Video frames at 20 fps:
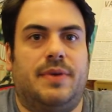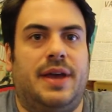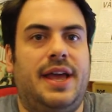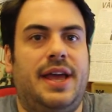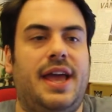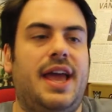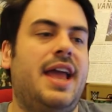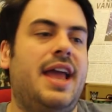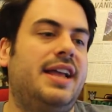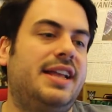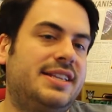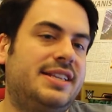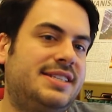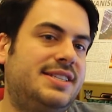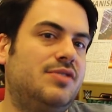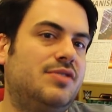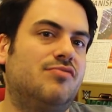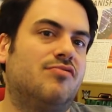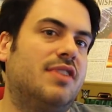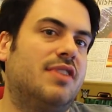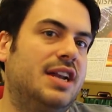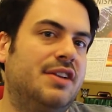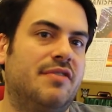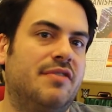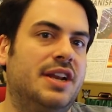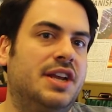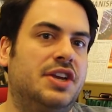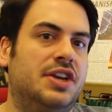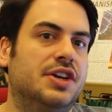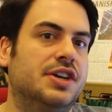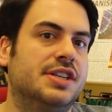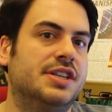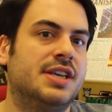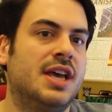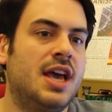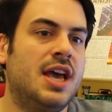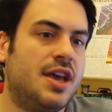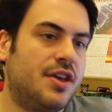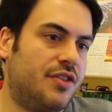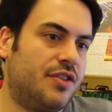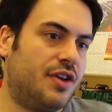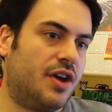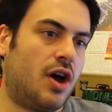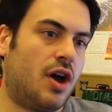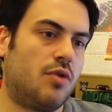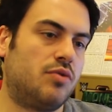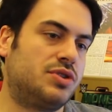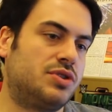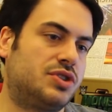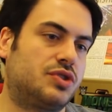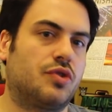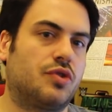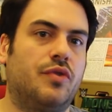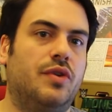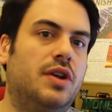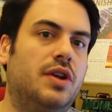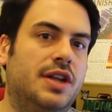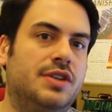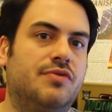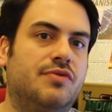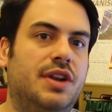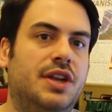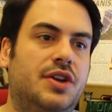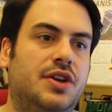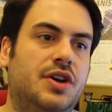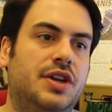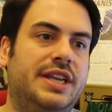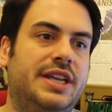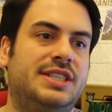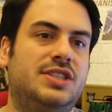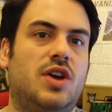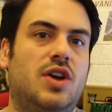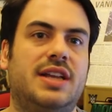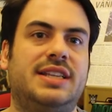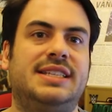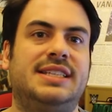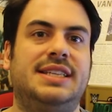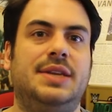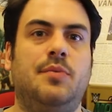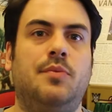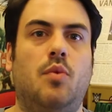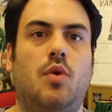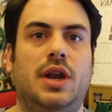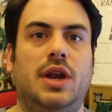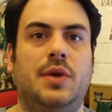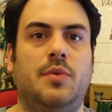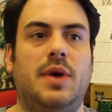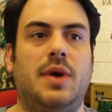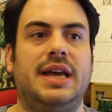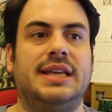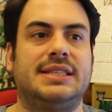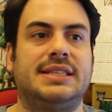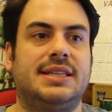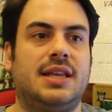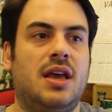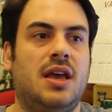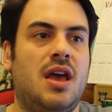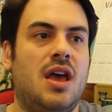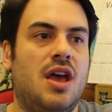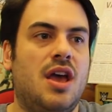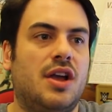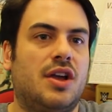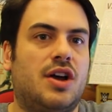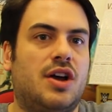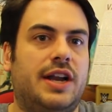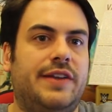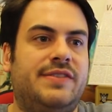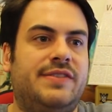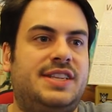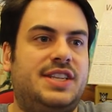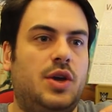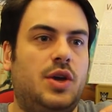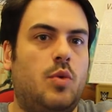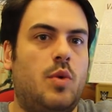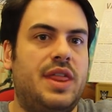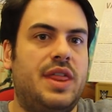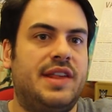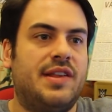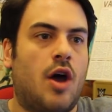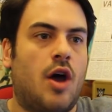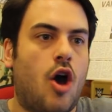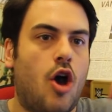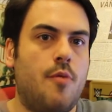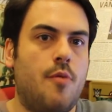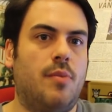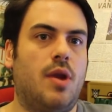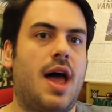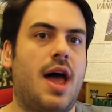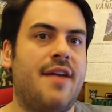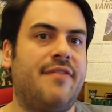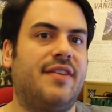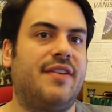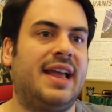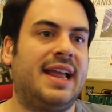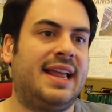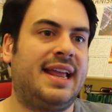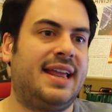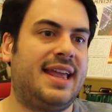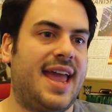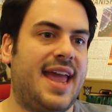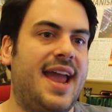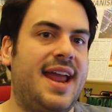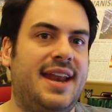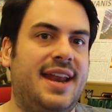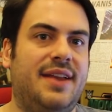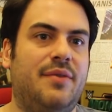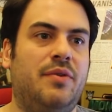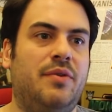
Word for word: it's still really, really good. The whole storyline's really good. It's nice to see Wally West kind of deal with his home life again.